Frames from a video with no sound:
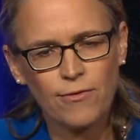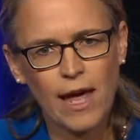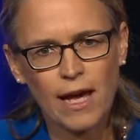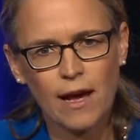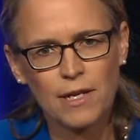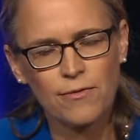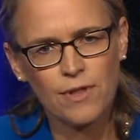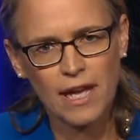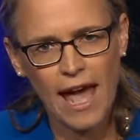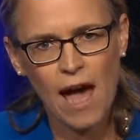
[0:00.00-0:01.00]
that kind of
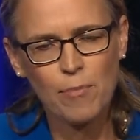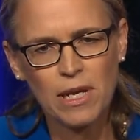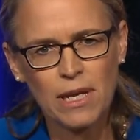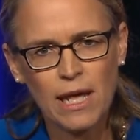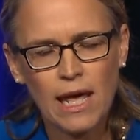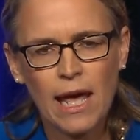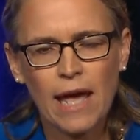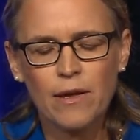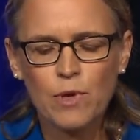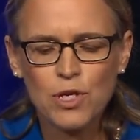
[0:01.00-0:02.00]
thing happen
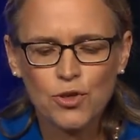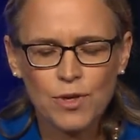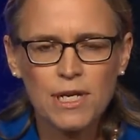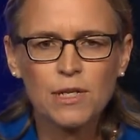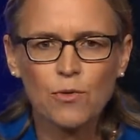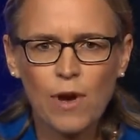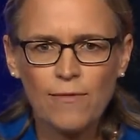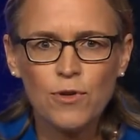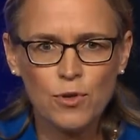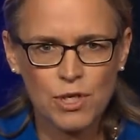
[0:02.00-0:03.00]
and that we treat
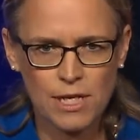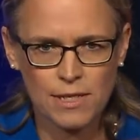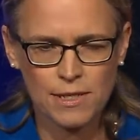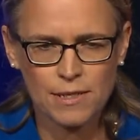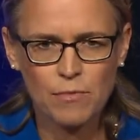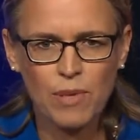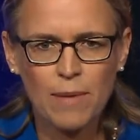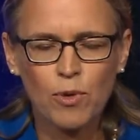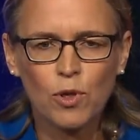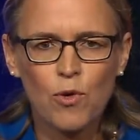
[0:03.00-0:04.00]
refugees,
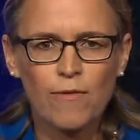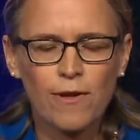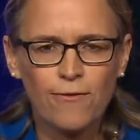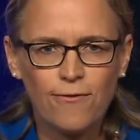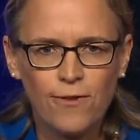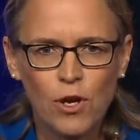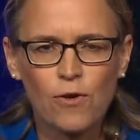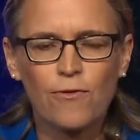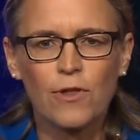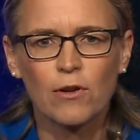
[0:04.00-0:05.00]
people who have a fear
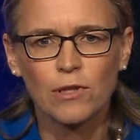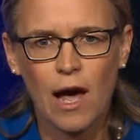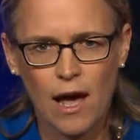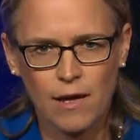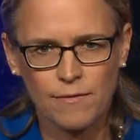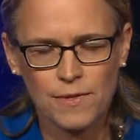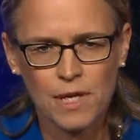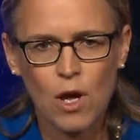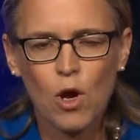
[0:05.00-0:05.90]
for their lives,